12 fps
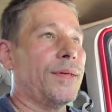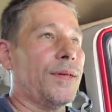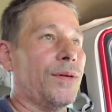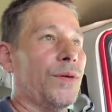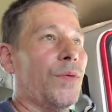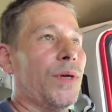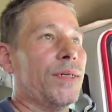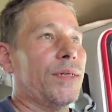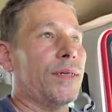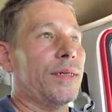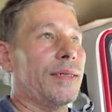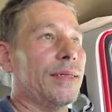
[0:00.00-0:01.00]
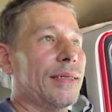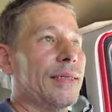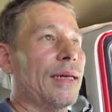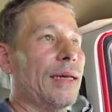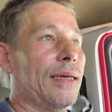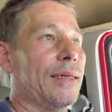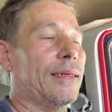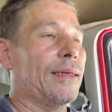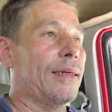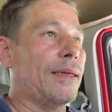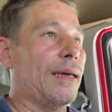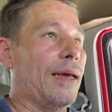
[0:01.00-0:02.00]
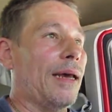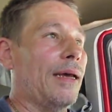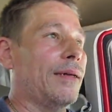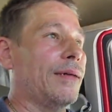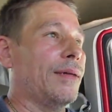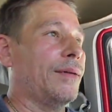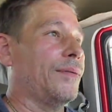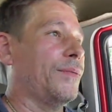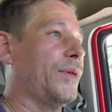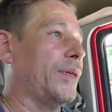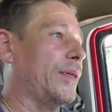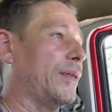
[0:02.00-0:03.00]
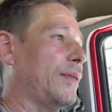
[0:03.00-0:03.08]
The question is not how can we